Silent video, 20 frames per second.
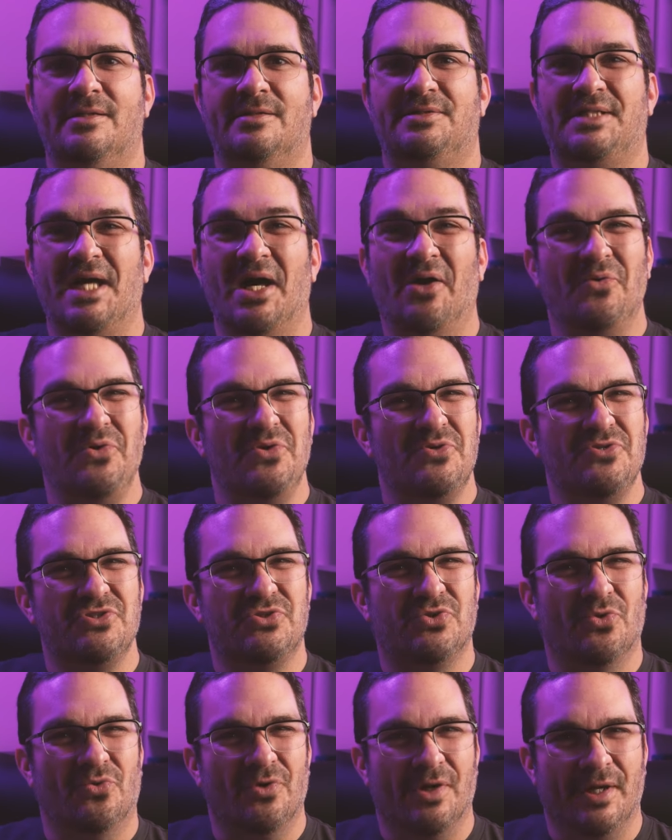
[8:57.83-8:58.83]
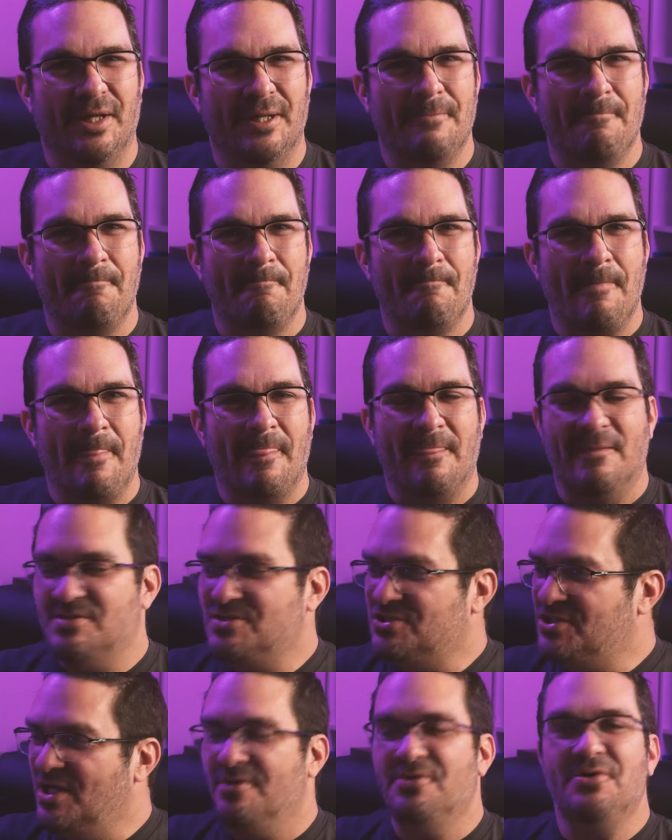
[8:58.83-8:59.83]
Tell your story,
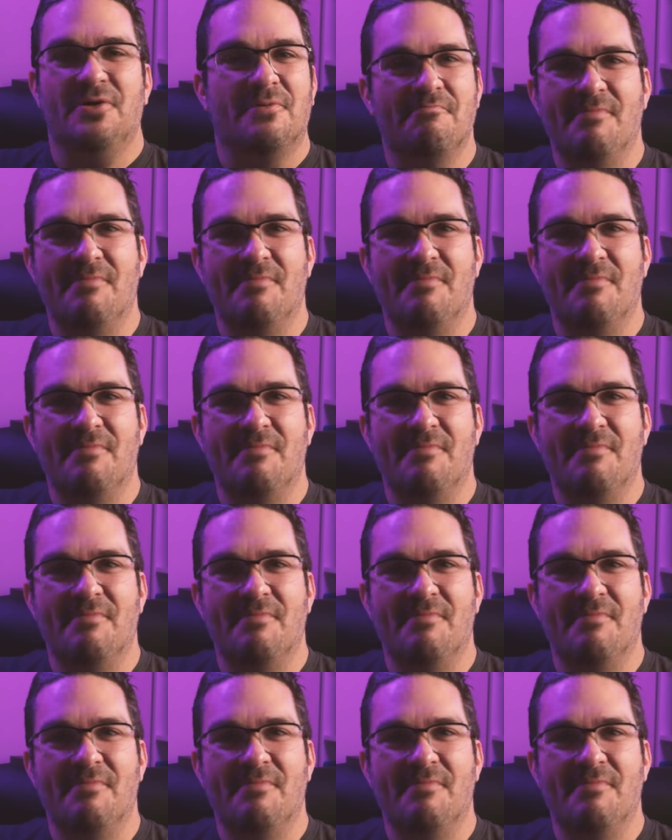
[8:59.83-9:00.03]
share your